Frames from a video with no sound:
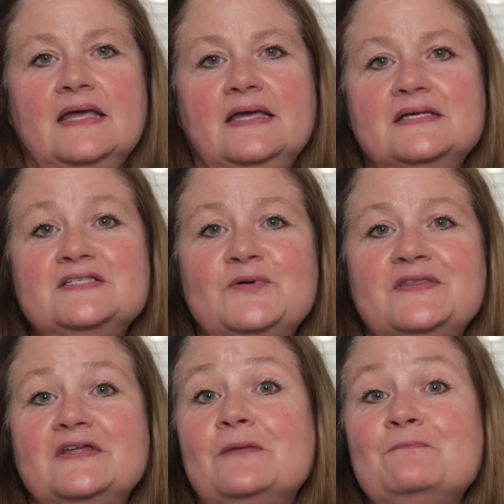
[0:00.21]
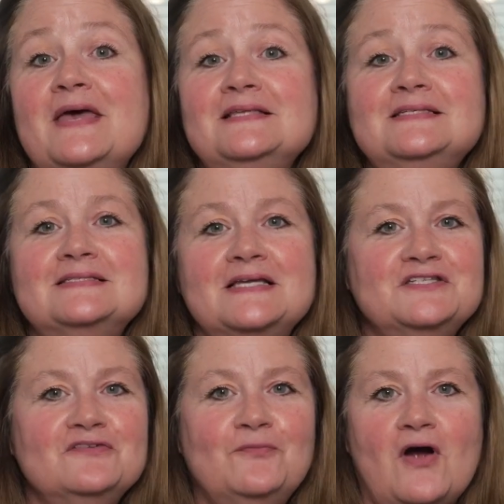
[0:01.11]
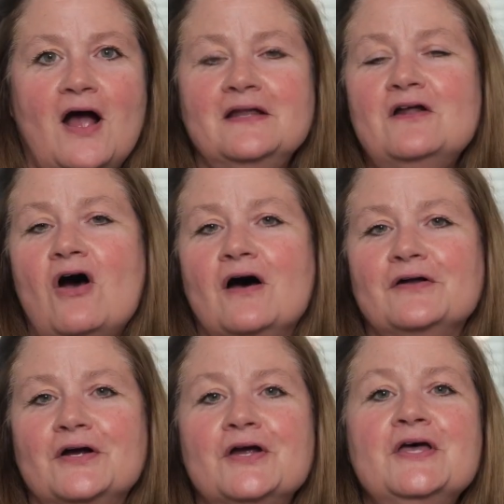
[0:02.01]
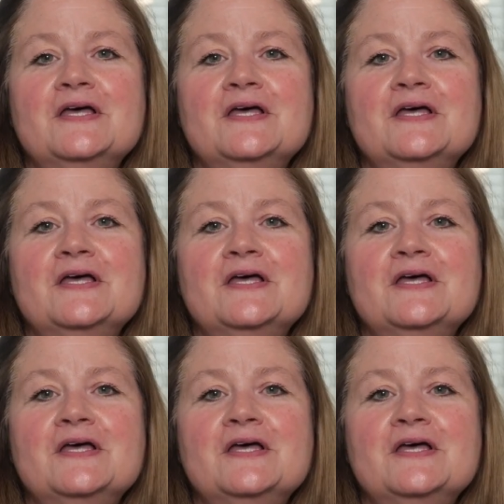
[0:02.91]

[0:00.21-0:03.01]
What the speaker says: It is with an immense sense of pride and honor